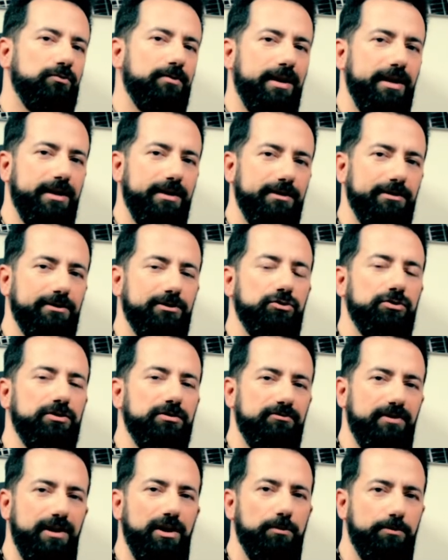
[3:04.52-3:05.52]
way to
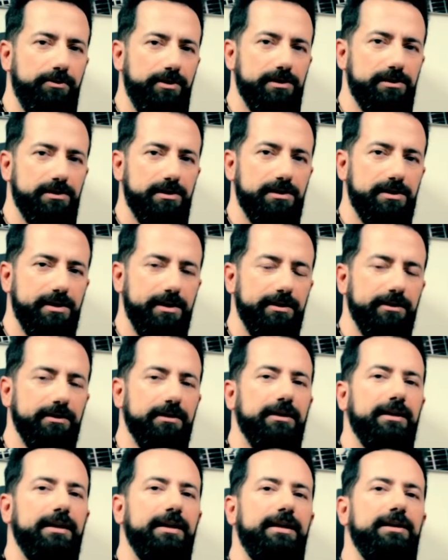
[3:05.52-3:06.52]
develop this skill
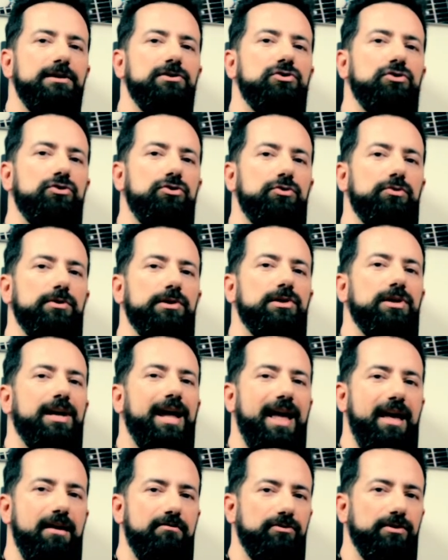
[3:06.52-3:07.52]
is to do it
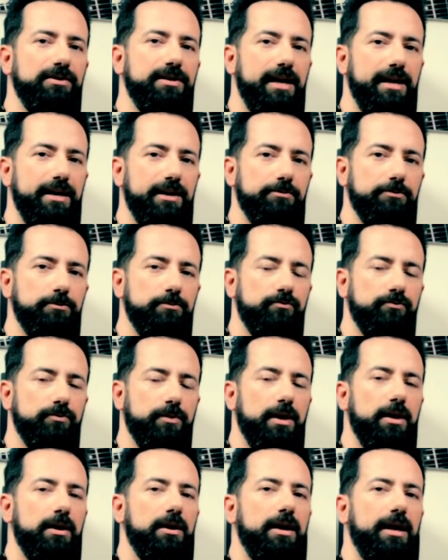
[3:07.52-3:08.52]
every day
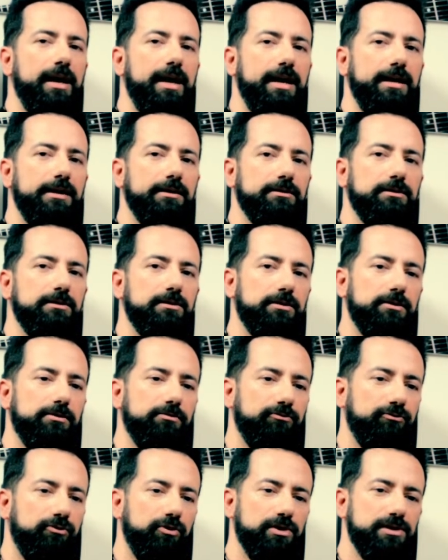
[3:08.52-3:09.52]
and
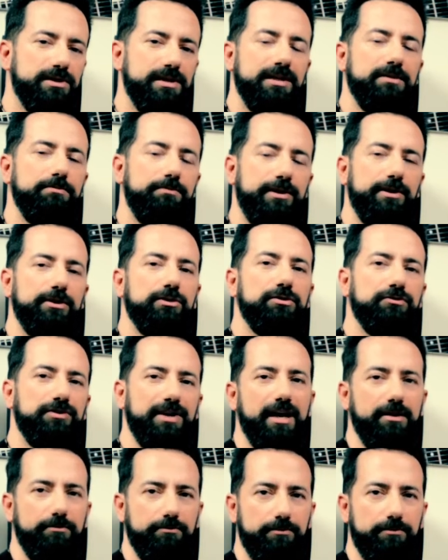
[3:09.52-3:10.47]
for a set period of time.